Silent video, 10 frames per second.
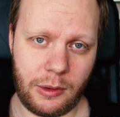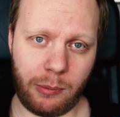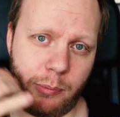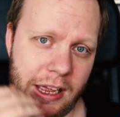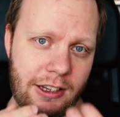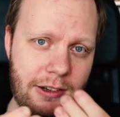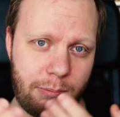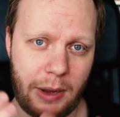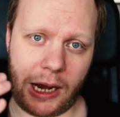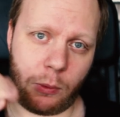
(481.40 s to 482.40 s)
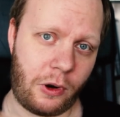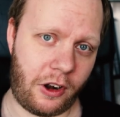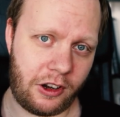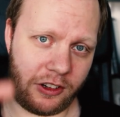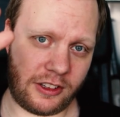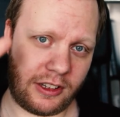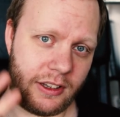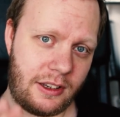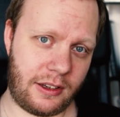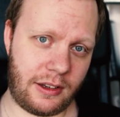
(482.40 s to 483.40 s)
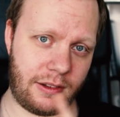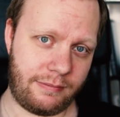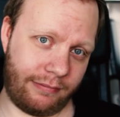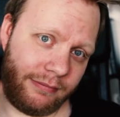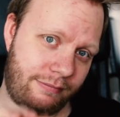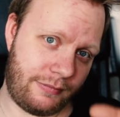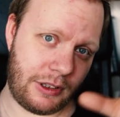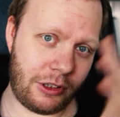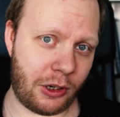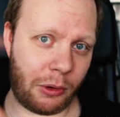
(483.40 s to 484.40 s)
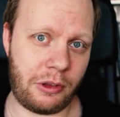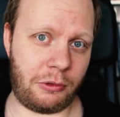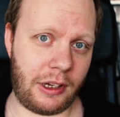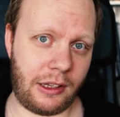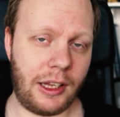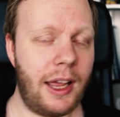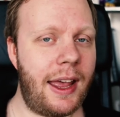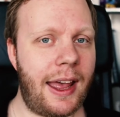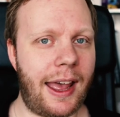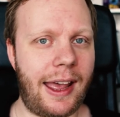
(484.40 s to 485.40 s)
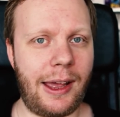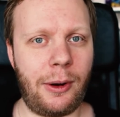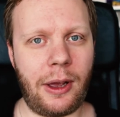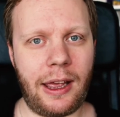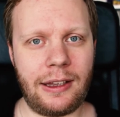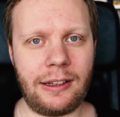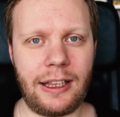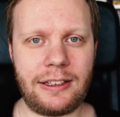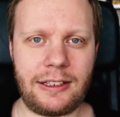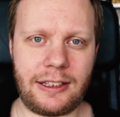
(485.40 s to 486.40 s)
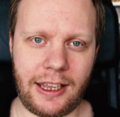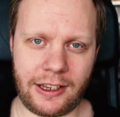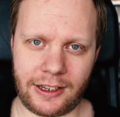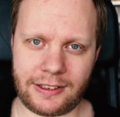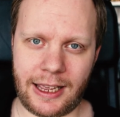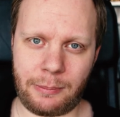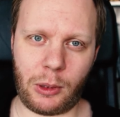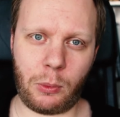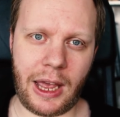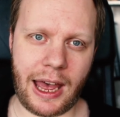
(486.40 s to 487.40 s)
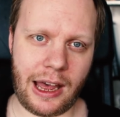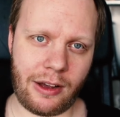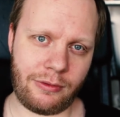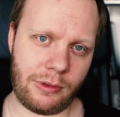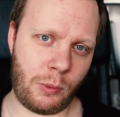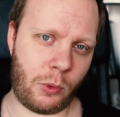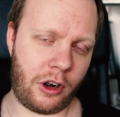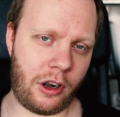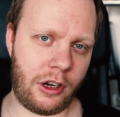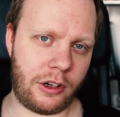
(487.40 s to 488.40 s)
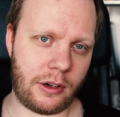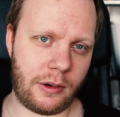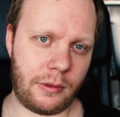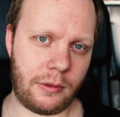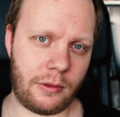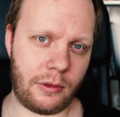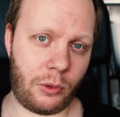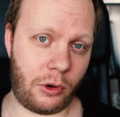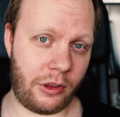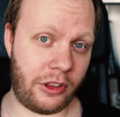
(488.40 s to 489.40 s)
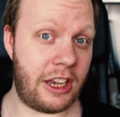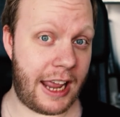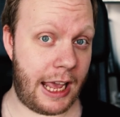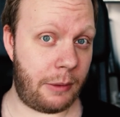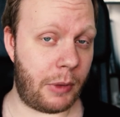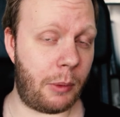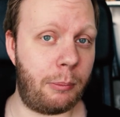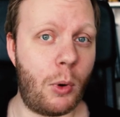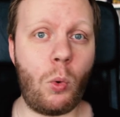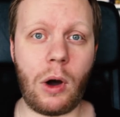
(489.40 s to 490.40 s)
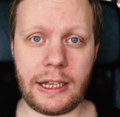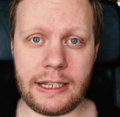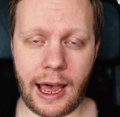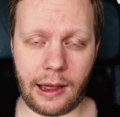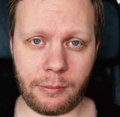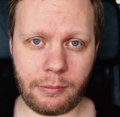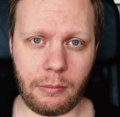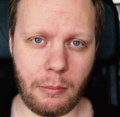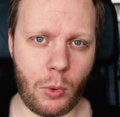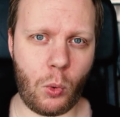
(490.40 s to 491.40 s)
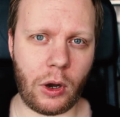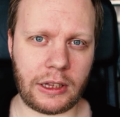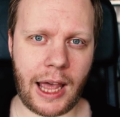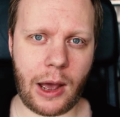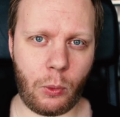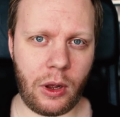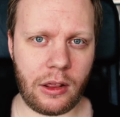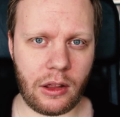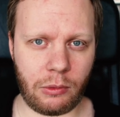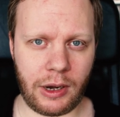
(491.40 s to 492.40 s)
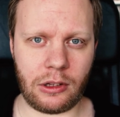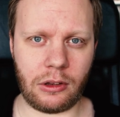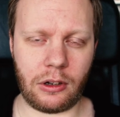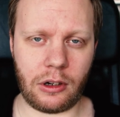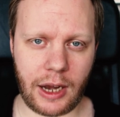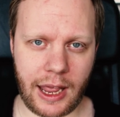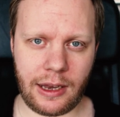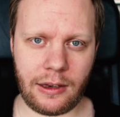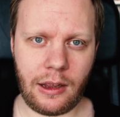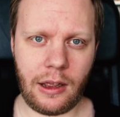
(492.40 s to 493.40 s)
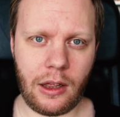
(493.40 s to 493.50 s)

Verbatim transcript: bent backwards. You know the drill. Uh, and let's take an example. We have the word or the name Moana. Moana with a regular N,